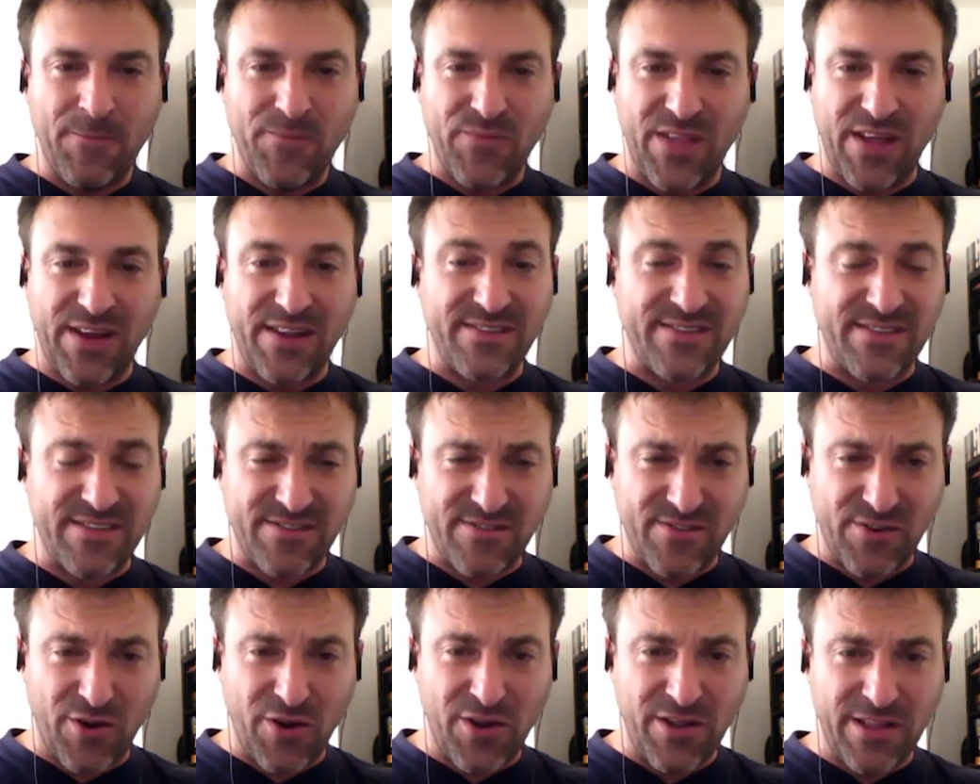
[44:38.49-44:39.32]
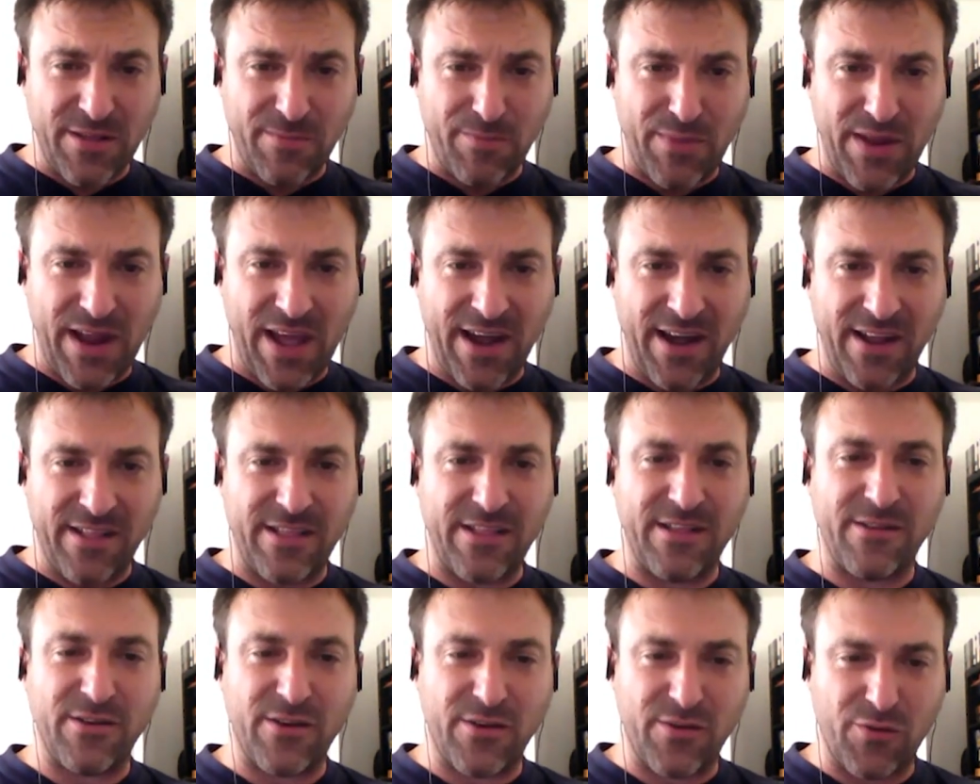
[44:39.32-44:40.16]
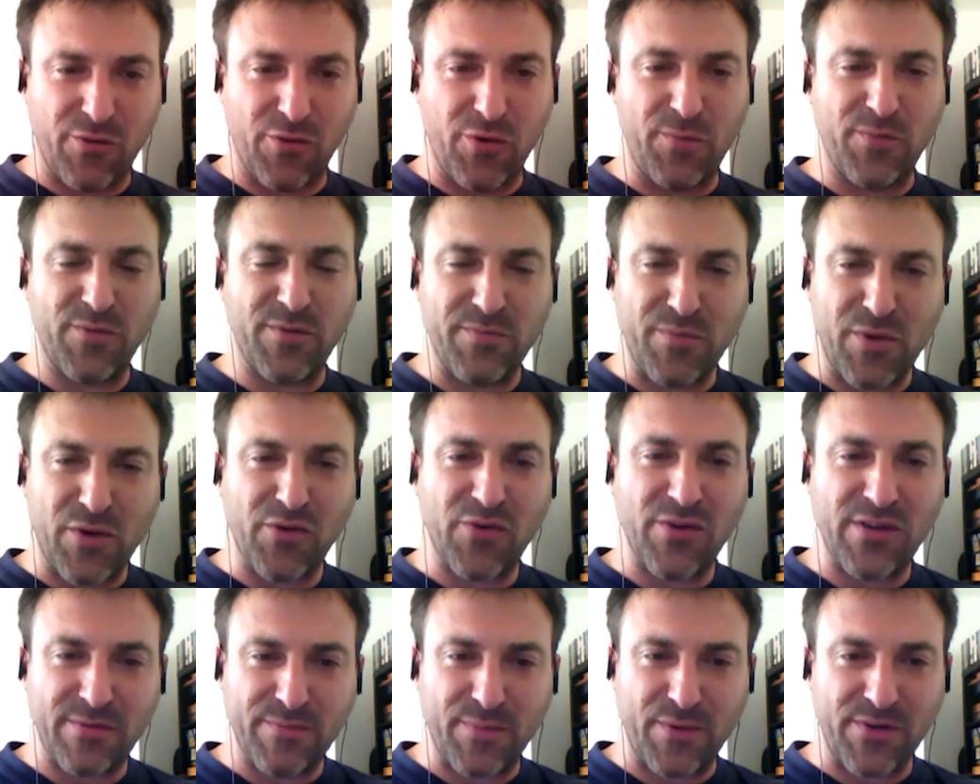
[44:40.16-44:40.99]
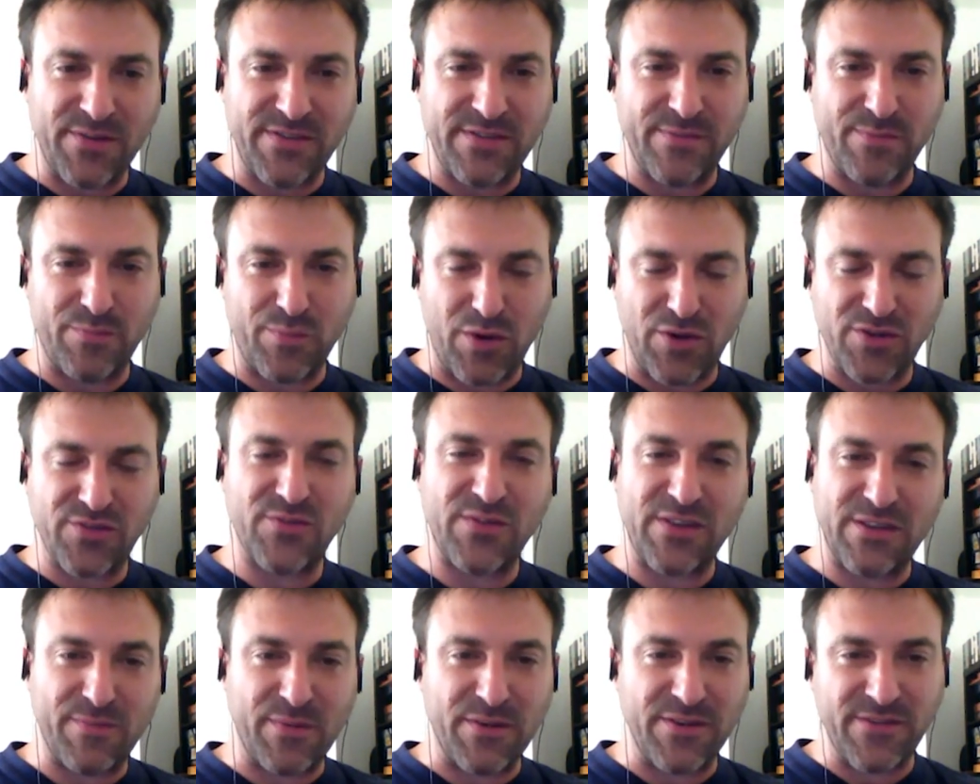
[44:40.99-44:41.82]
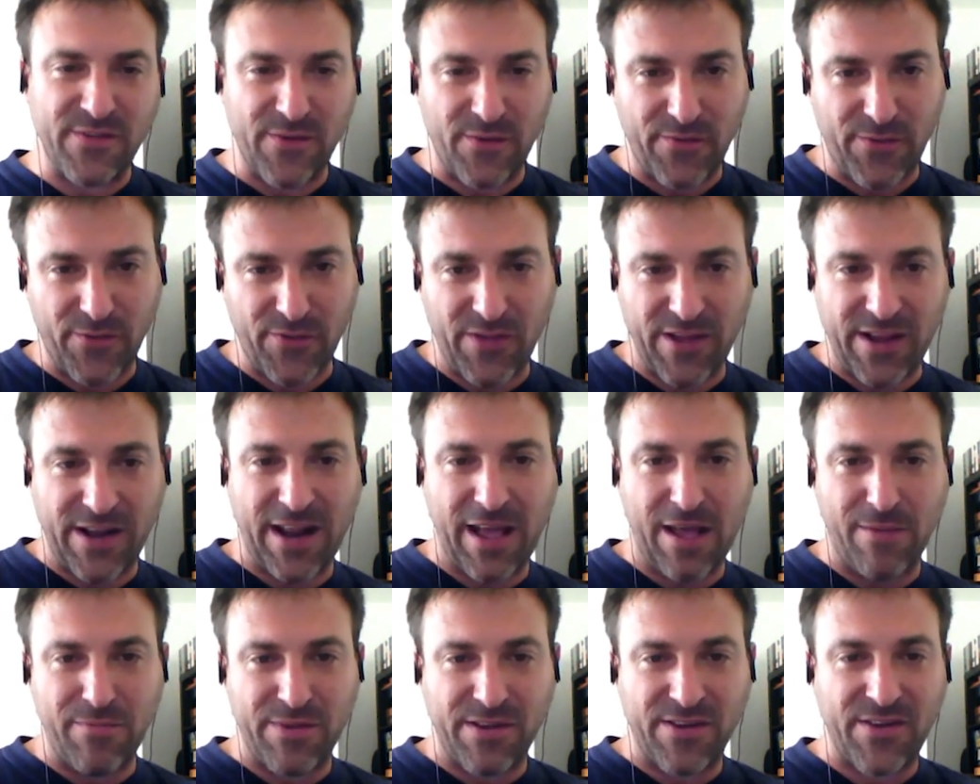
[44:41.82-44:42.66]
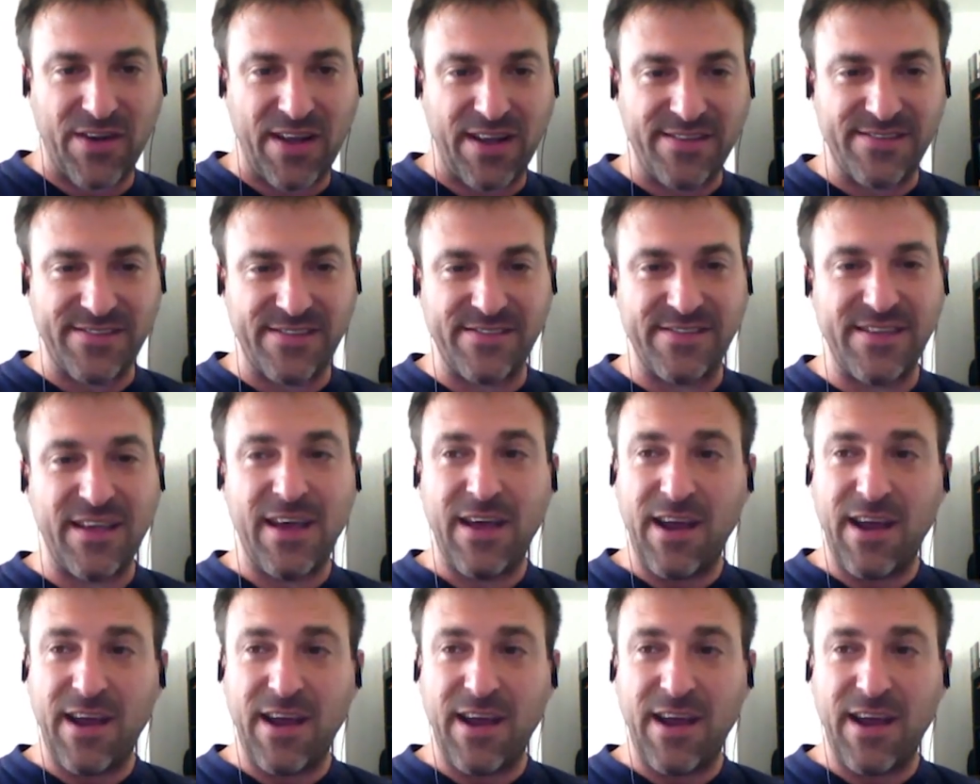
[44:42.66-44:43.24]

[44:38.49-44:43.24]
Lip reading: that is destroying the planet, the groups most responsible for the climate crisis,